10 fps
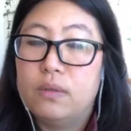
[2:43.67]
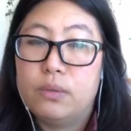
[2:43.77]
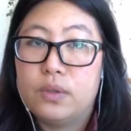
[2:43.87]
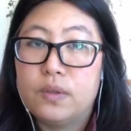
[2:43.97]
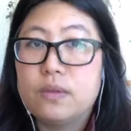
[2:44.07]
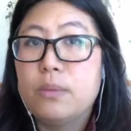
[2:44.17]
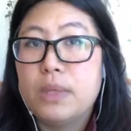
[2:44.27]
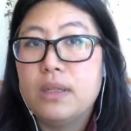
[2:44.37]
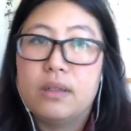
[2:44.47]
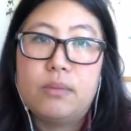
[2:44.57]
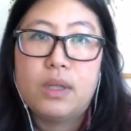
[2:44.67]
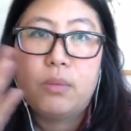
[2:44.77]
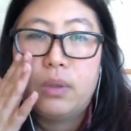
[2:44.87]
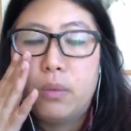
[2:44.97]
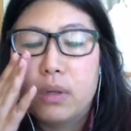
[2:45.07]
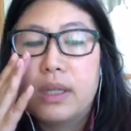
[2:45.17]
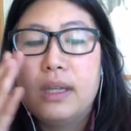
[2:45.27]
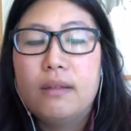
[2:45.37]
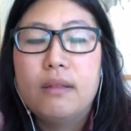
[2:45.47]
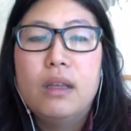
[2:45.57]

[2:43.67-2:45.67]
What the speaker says: which is the medium that we work in.